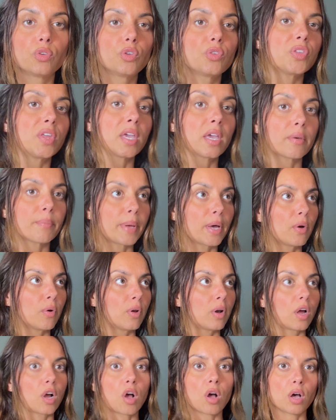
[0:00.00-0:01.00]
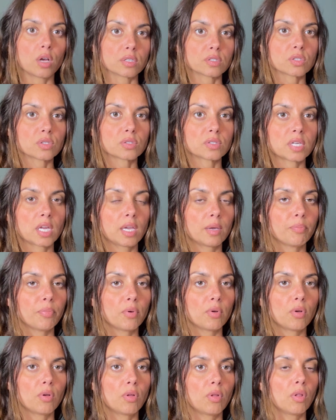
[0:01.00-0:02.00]
think about a console
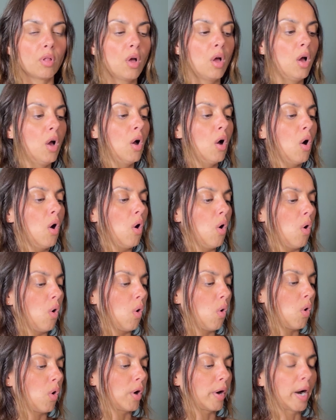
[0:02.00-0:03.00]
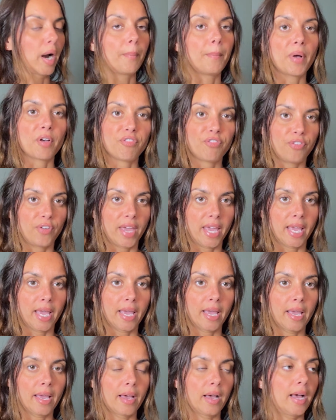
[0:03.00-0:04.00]
table or a
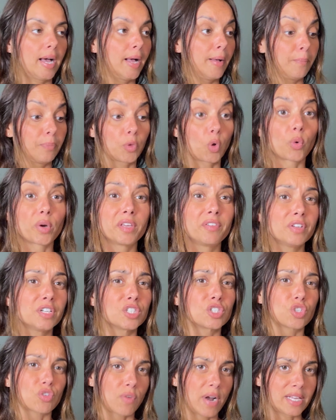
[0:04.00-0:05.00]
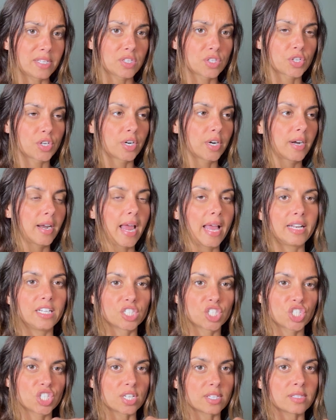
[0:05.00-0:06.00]
buffet or even a dresser, and it's
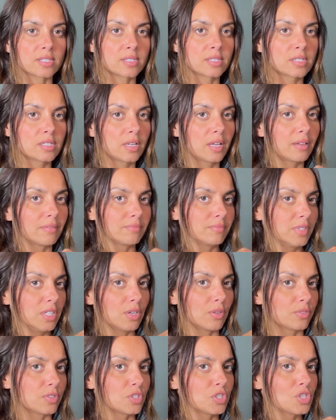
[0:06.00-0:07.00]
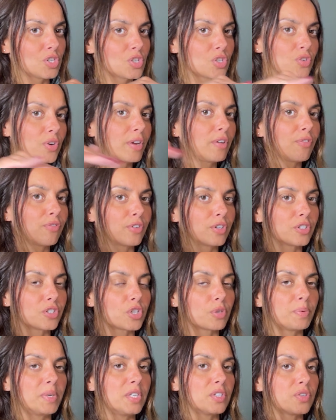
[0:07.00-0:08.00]
just, you know, the straight furniture
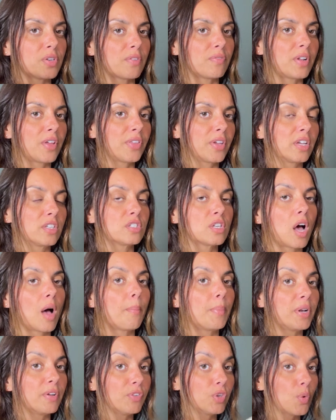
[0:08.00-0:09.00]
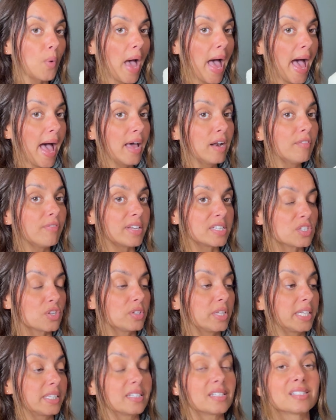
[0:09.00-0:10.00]
piece, you have nothing on top. But if you add a vessel
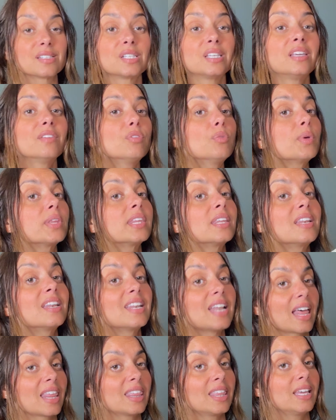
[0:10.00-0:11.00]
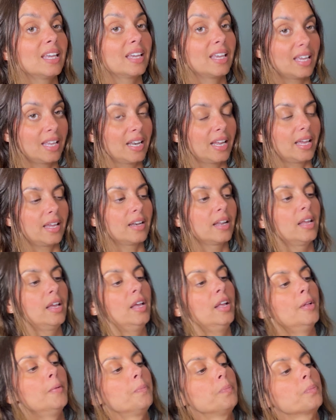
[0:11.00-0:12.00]
like this, even with nothing in it,
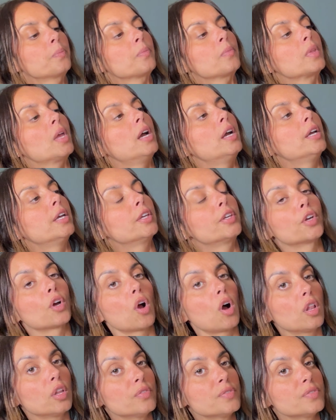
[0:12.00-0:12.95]
you're all of a